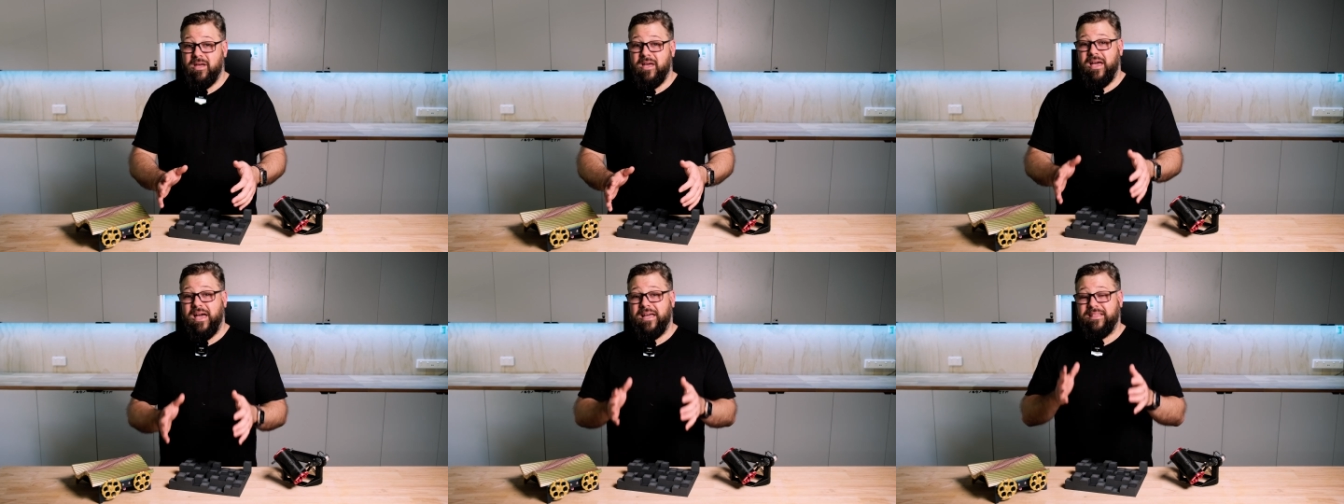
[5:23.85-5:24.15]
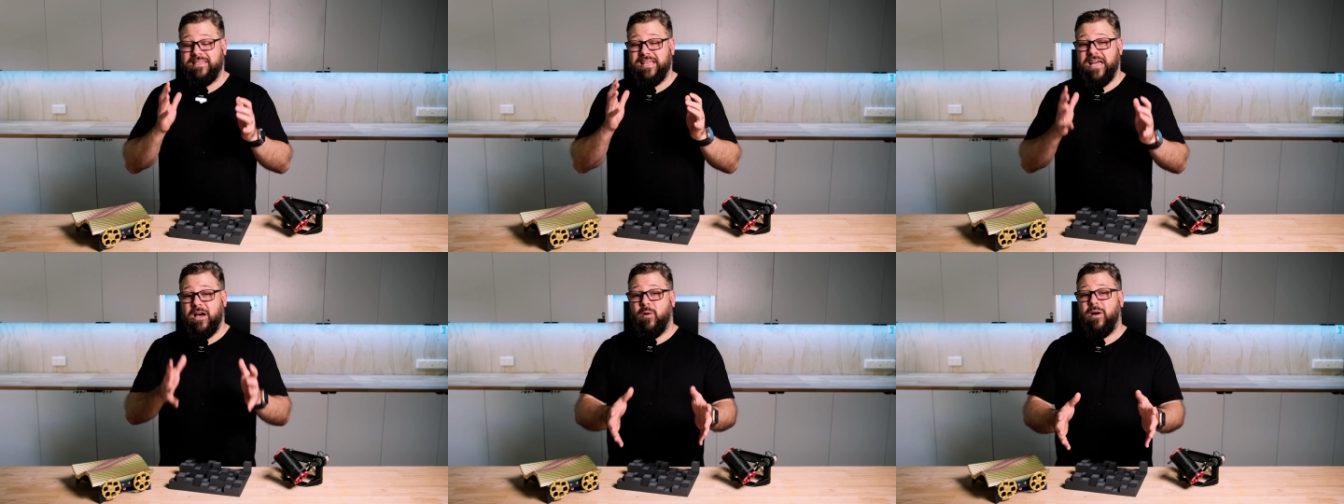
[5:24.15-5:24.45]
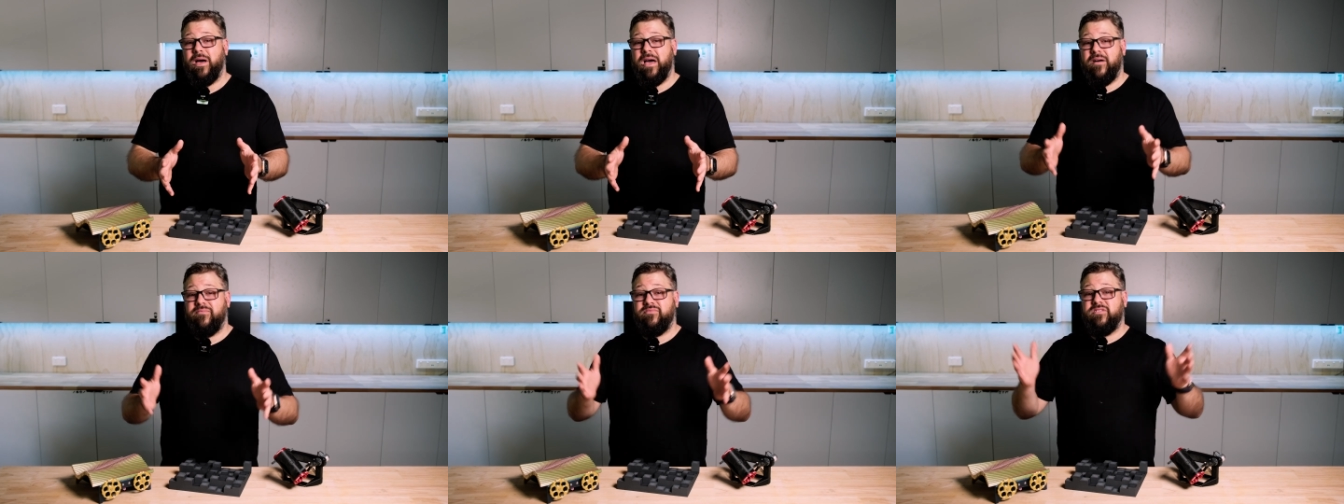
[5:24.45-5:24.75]
And now I
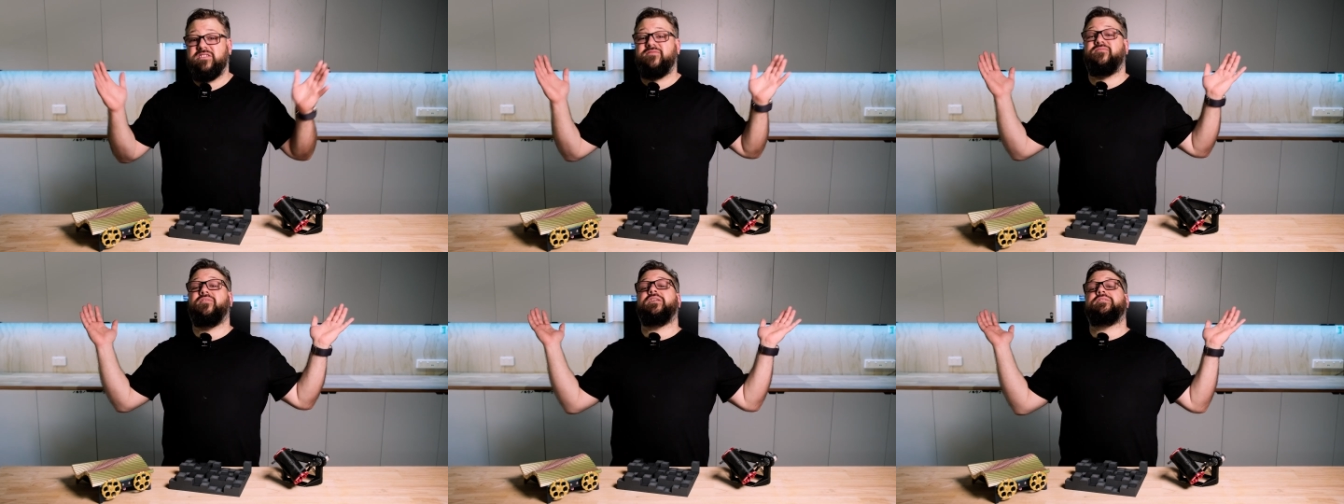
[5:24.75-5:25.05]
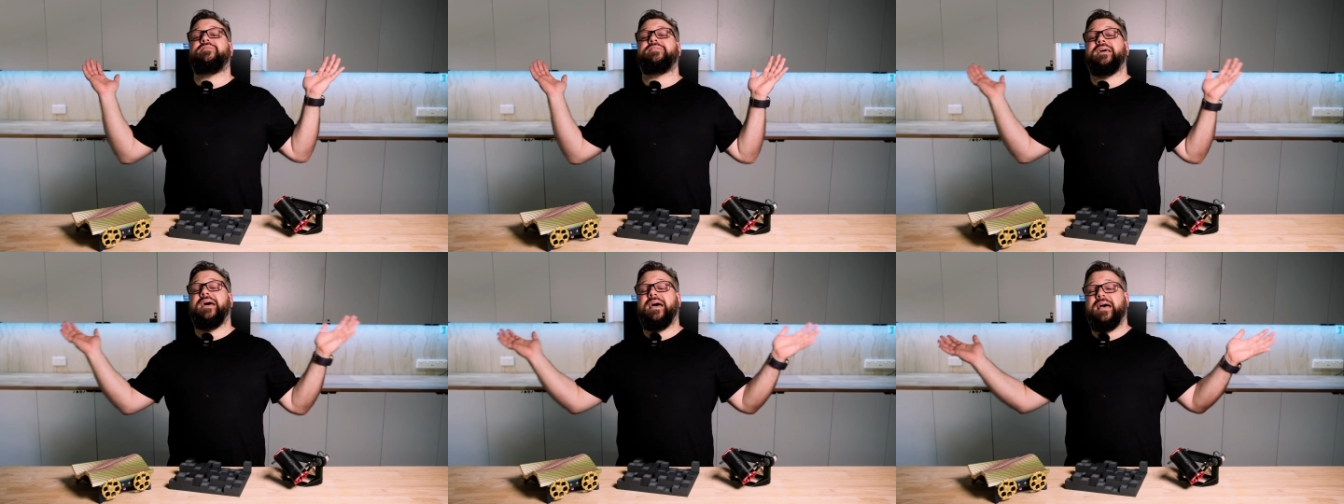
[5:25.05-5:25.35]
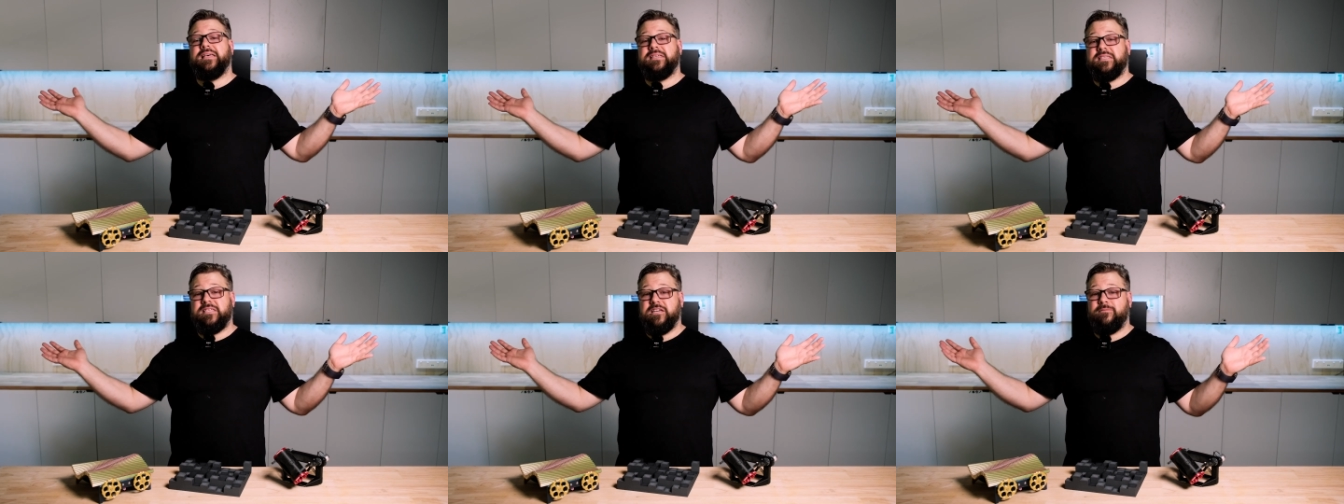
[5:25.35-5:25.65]
have this
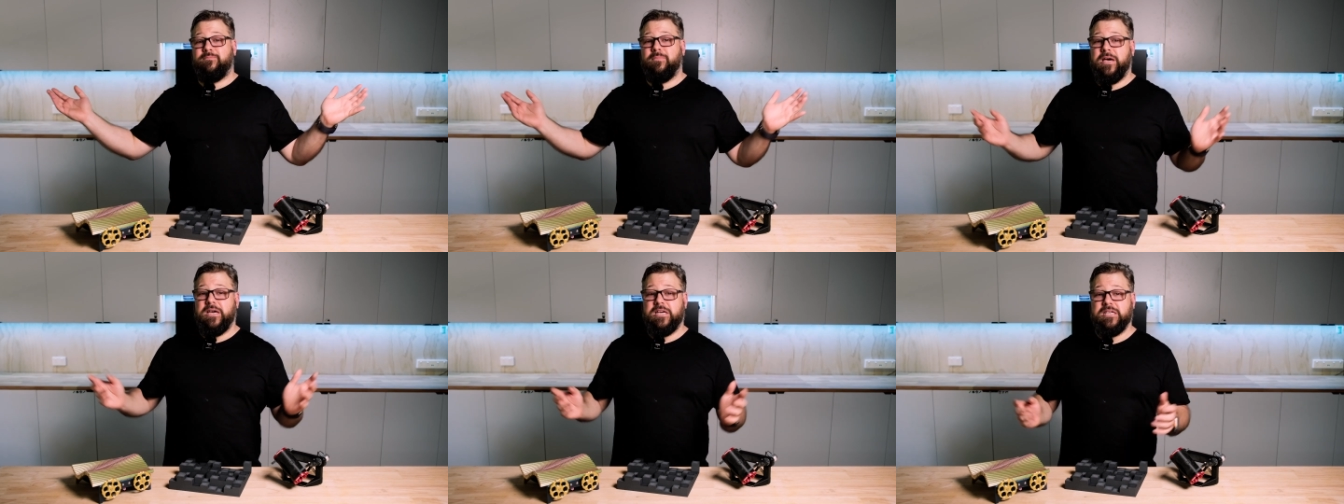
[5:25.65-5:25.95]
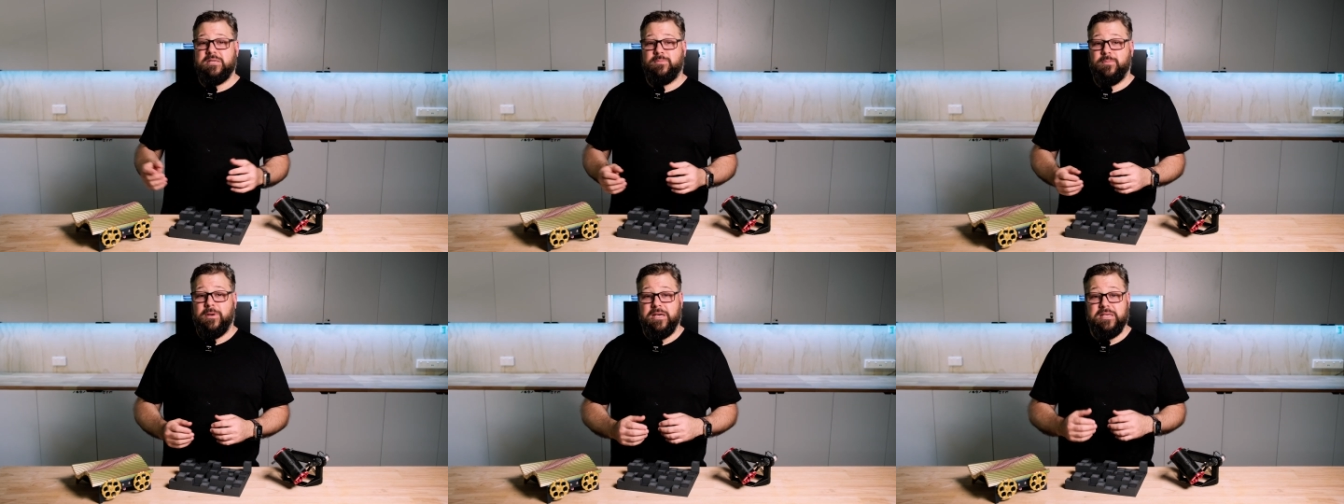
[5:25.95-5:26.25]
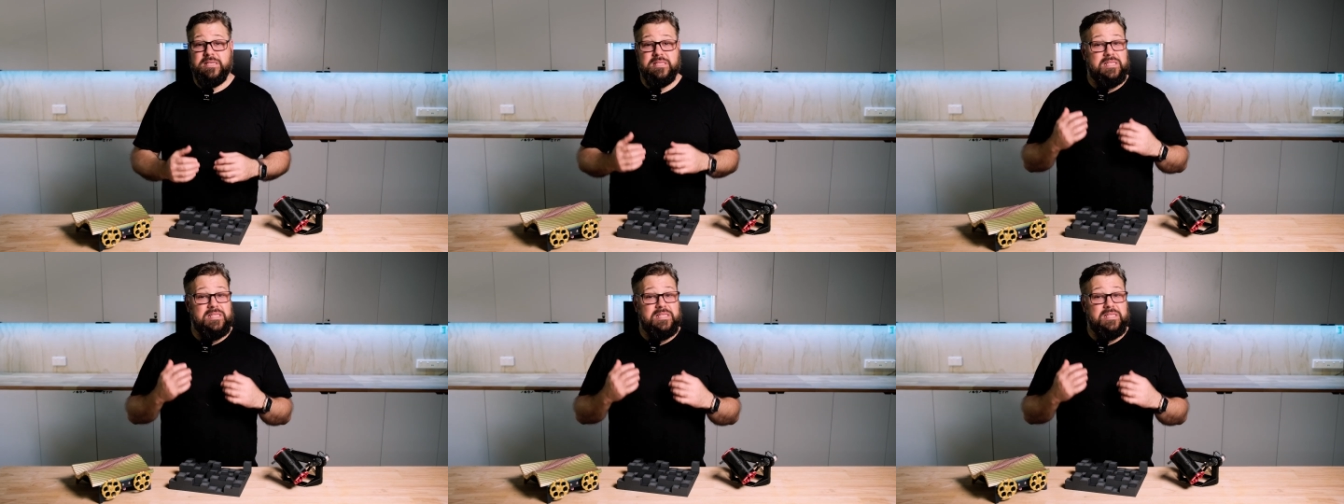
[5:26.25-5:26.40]
fantastic makerspace.